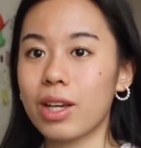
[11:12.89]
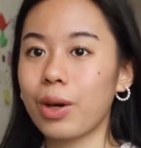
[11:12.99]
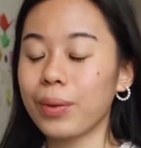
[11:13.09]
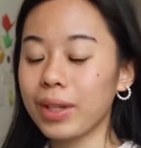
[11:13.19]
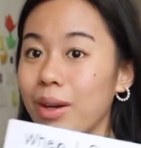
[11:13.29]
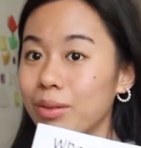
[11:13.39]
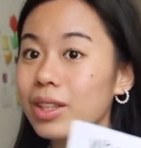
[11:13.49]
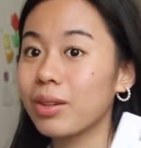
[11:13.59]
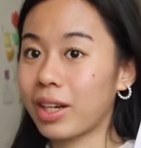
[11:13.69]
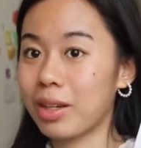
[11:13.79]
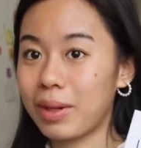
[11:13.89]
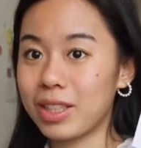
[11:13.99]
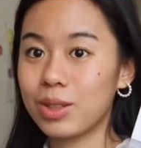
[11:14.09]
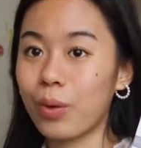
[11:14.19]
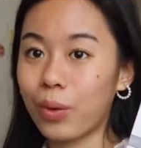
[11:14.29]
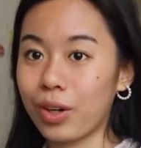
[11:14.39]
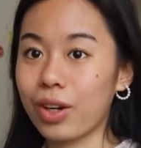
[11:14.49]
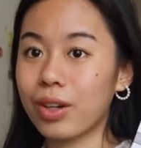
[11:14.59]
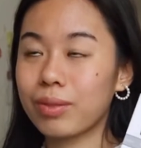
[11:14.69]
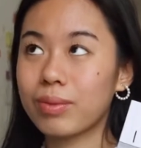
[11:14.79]
So I really recommend you
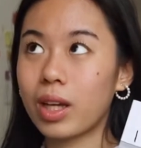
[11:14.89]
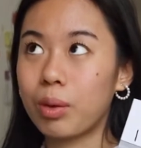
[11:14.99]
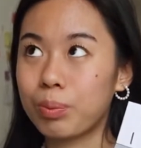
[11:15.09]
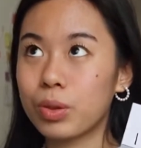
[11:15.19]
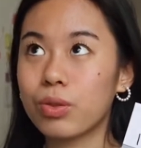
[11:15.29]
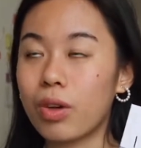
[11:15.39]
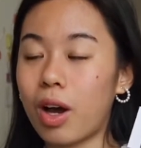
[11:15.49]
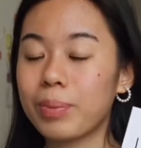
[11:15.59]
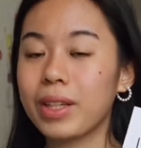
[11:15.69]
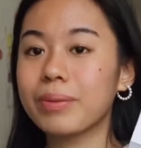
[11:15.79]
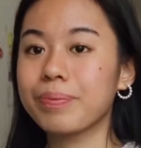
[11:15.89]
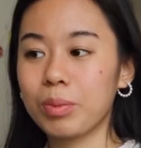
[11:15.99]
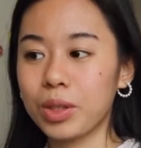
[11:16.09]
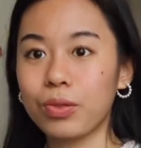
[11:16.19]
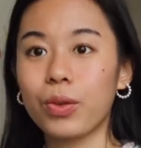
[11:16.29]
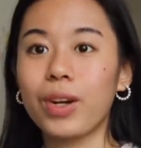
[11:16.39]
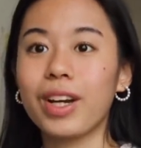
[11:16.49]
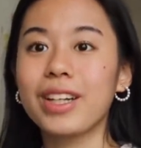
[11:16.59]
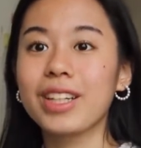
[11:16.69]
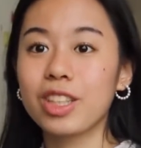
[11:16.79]
order a proof copy
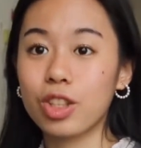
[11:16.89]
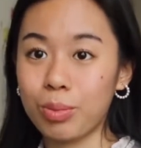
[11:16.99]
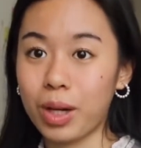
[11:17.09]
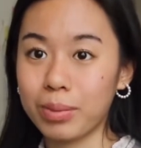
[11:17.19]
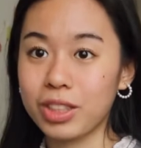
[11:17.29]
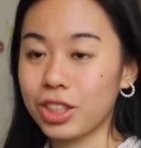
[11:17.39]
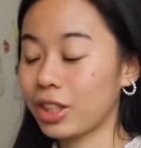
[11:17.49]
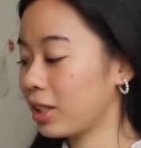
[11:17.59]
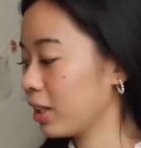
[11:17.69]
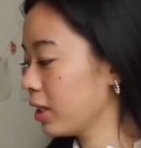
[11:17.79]
before you publish it.